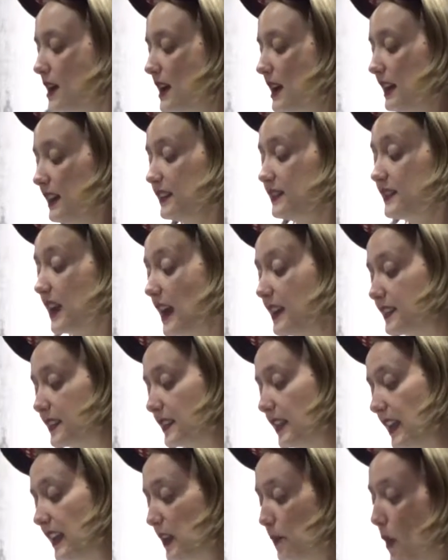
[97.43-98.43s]
It is
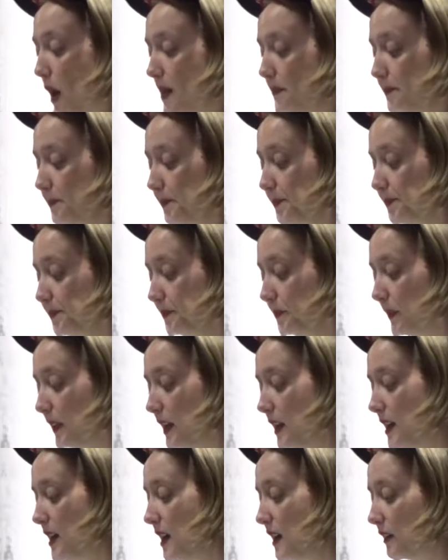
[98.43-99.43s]
1981.
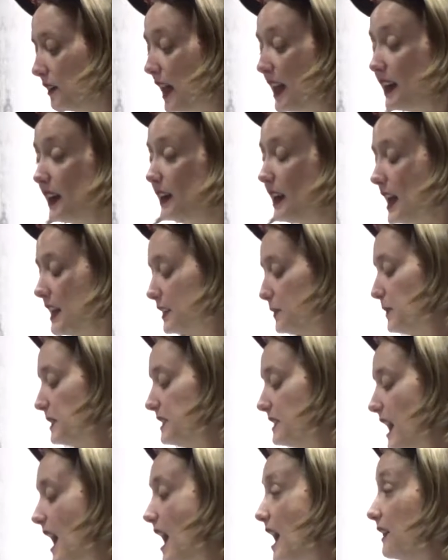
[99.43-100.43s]
Lennon has been
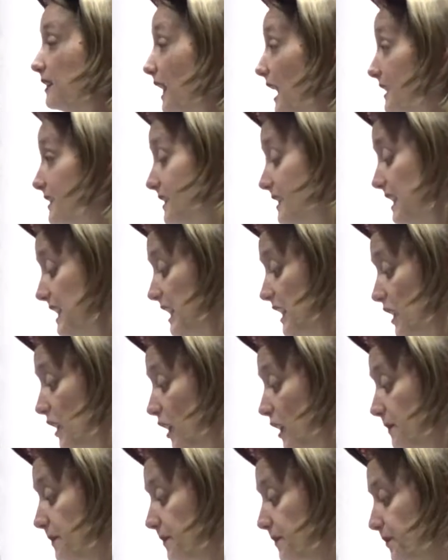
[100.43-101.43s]
dead less than a
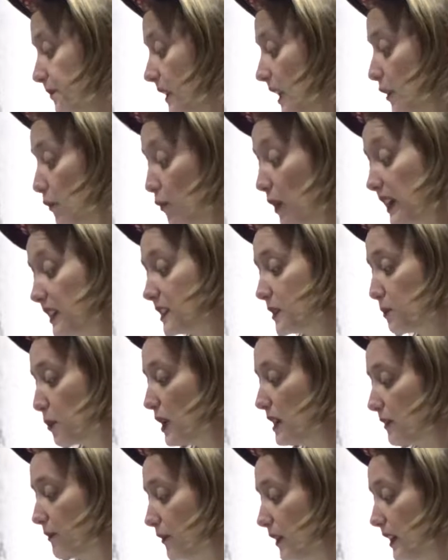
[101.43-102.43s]
year, and Rick
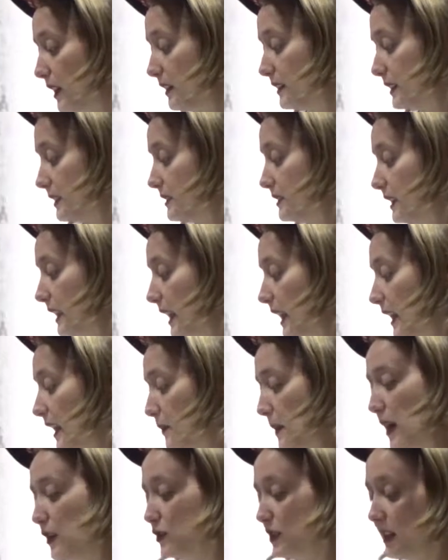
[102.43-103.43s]
Springfield is singing
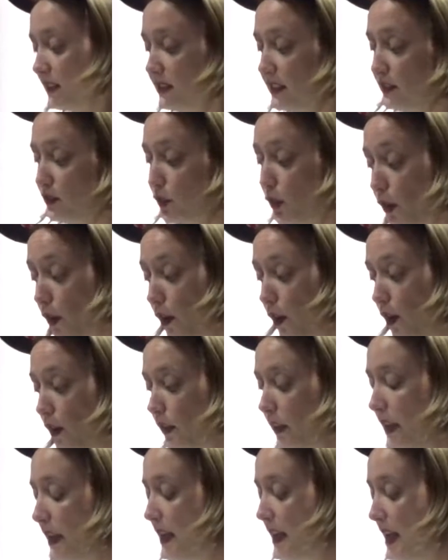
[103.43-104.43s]
about Jesse's
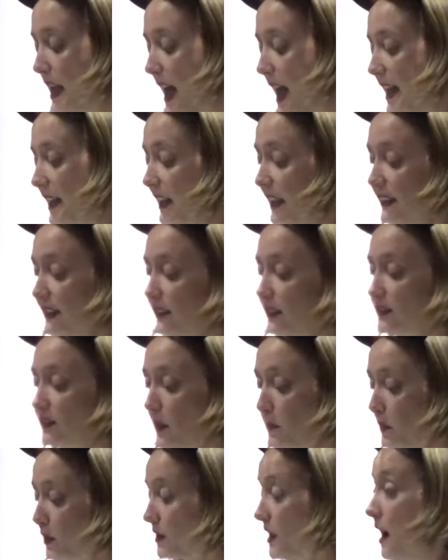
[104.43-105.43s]
girl, and it is
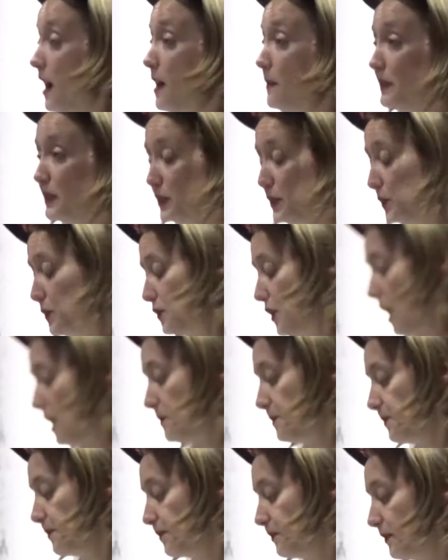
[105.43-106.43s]
summertime in Tucson.
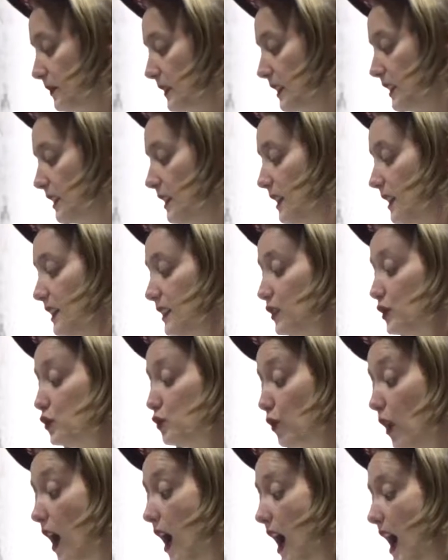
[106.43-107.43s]
It is
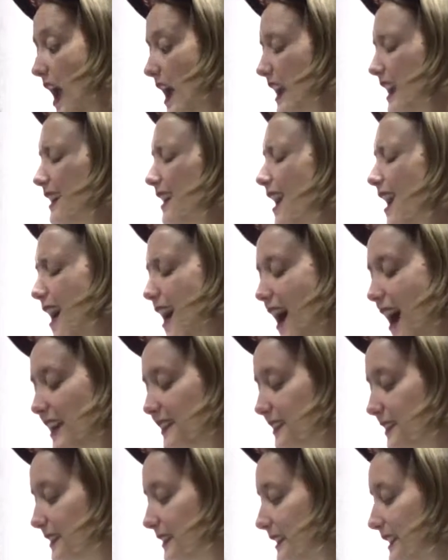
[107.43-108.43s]
dry and
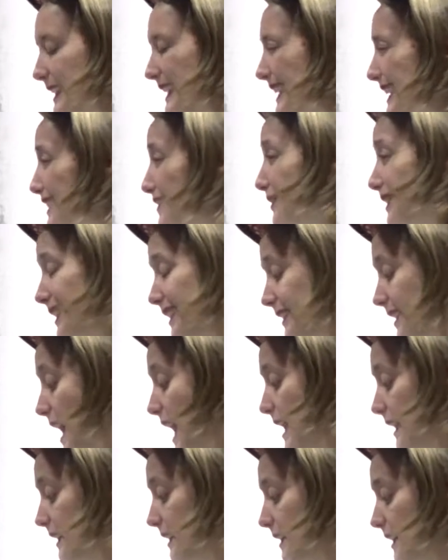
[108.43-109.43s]
hot, even at
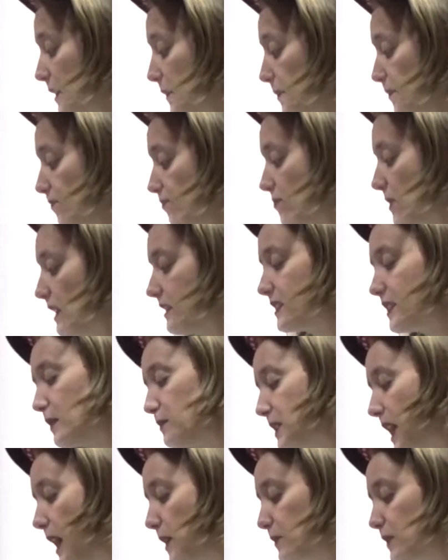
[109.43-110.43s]
night, and
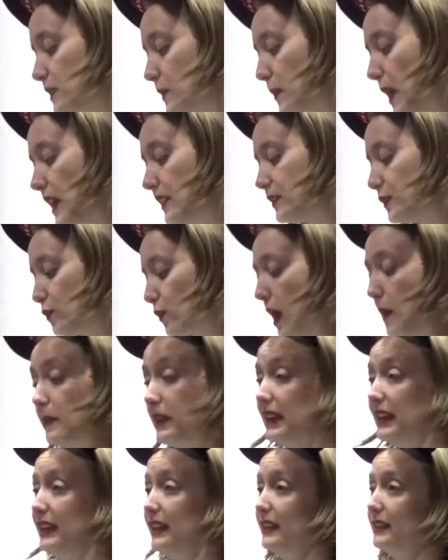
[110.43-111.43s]
sometimes the best
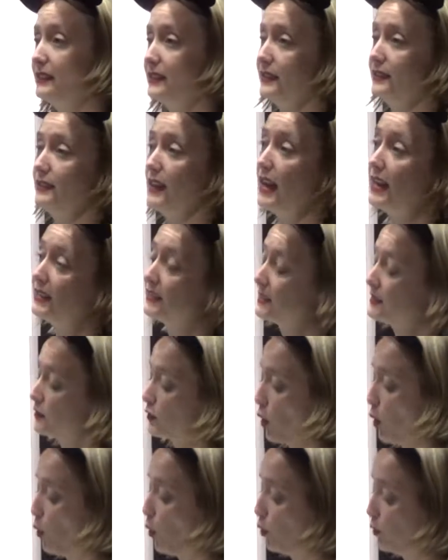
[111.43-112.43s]
remedy is a nice
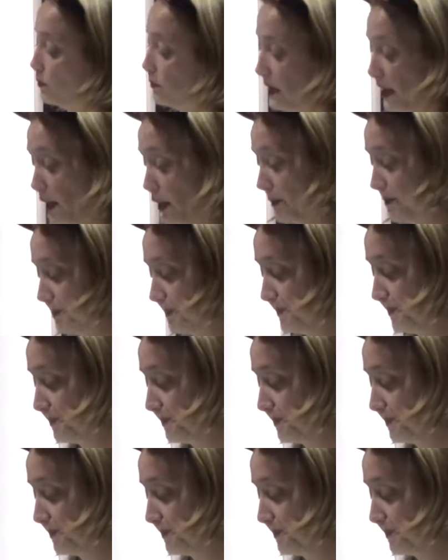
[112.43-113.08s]
cold beer.